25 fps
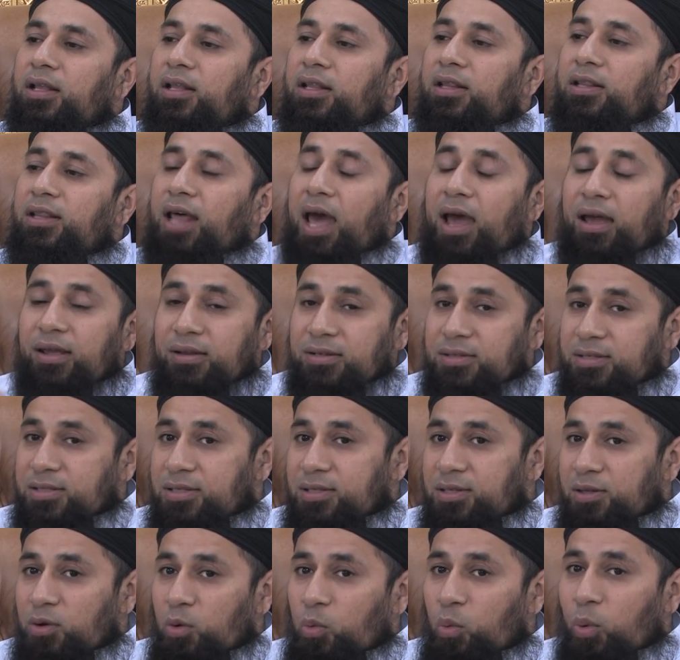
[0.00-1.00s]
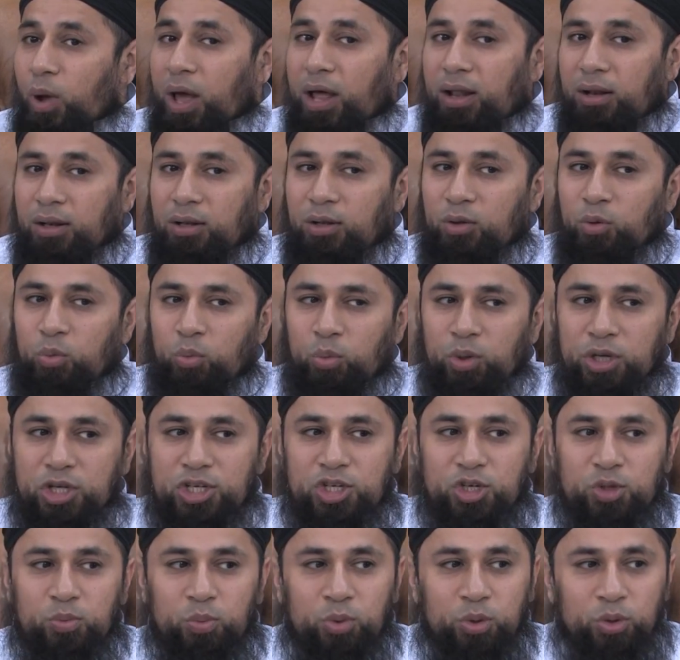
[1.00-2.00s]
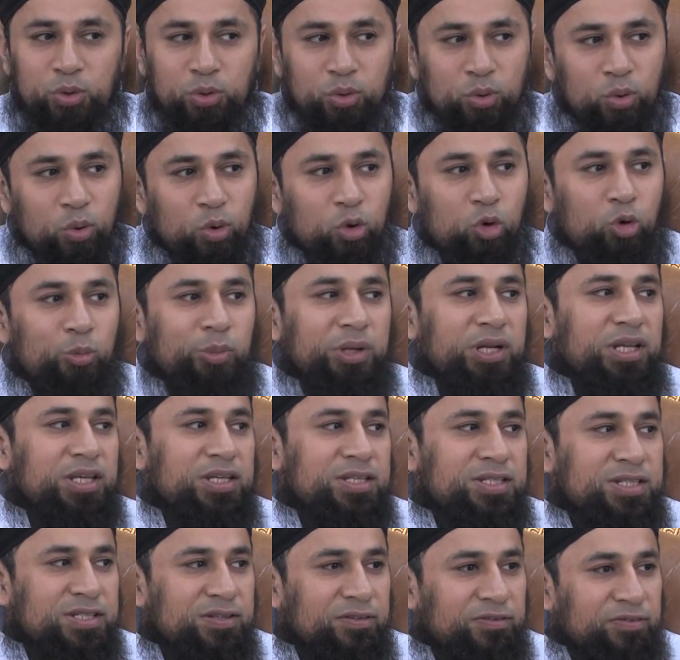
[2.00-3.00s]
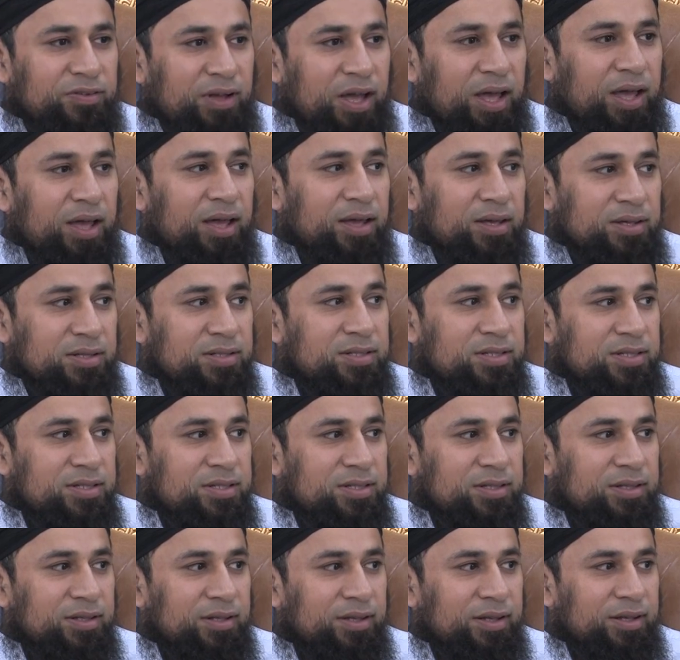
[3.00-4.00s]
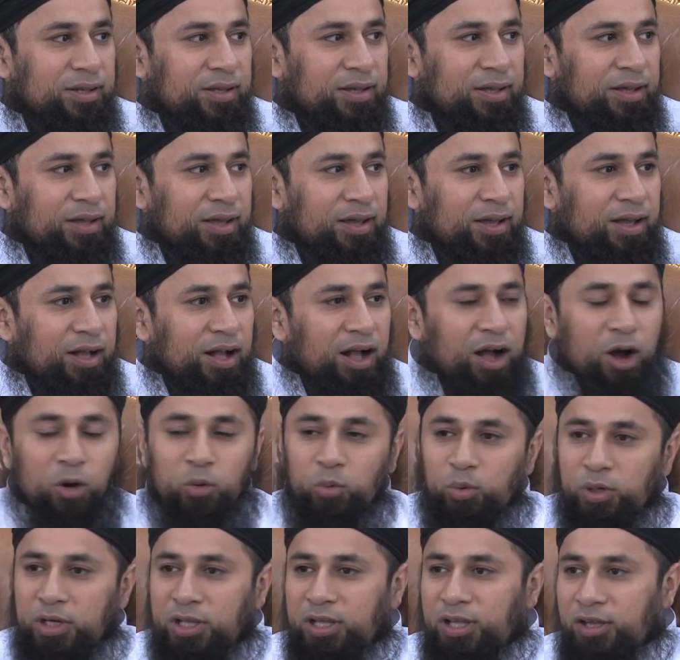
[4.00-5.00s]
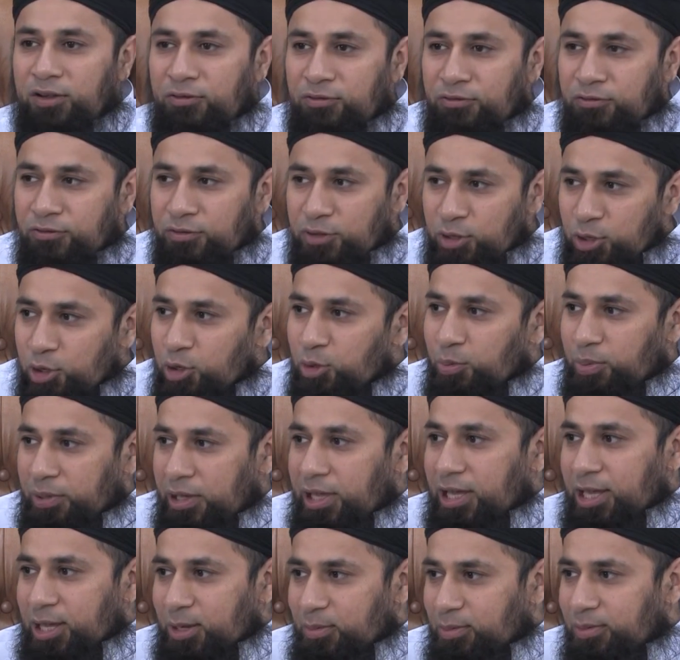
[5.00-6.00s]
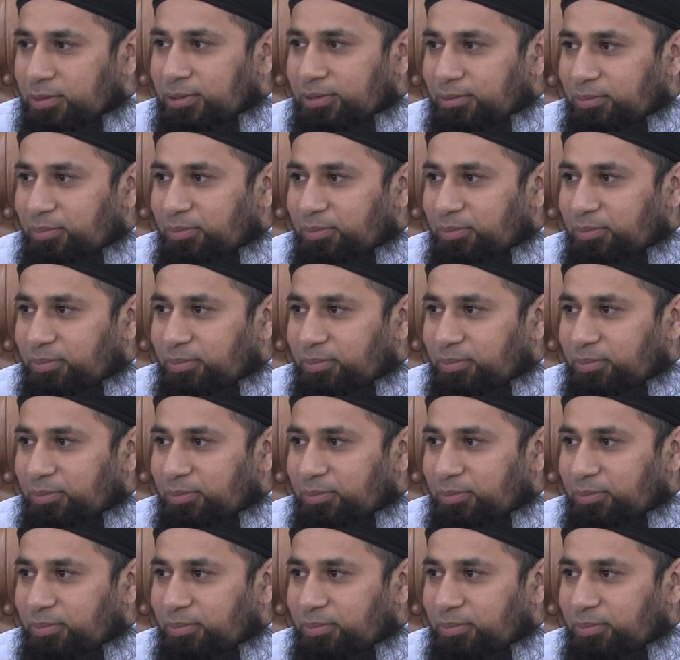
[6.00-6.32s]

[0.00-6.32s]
that well, which would normally suffice only a few people,